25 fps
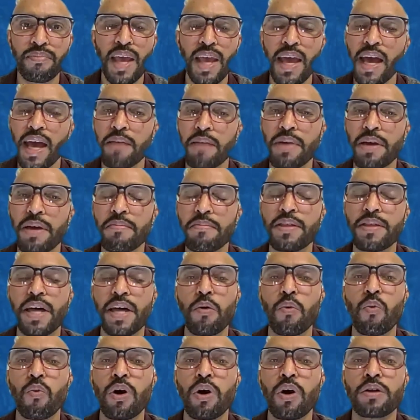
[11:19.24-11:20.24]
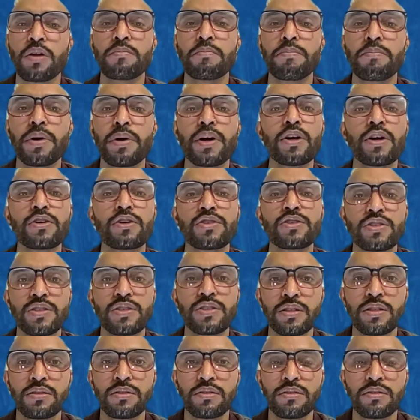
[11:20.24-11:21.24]
And maybe that one
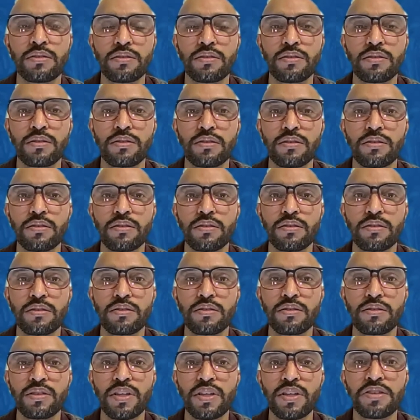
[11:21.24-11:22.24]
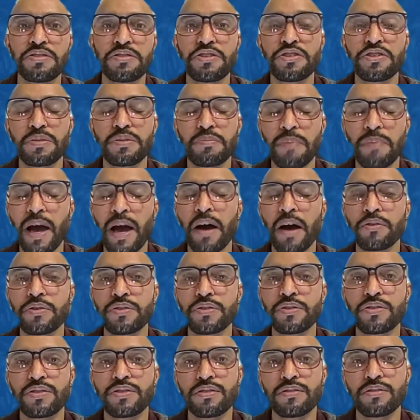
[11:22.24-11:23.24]
person is your
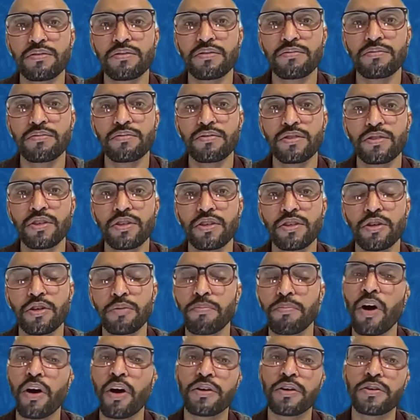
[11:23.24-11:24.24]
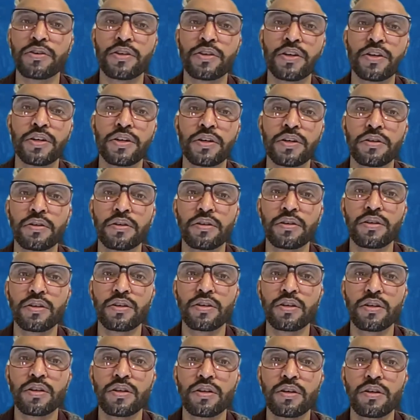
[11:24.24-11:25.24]
spouse, your partner,
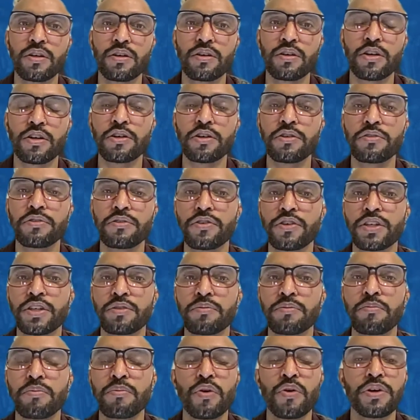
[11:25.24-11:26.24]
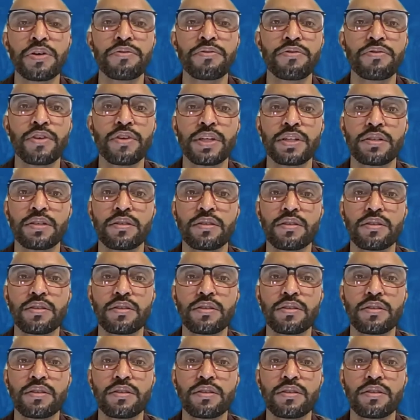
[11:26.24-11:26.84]
girlfriend, boyfriend,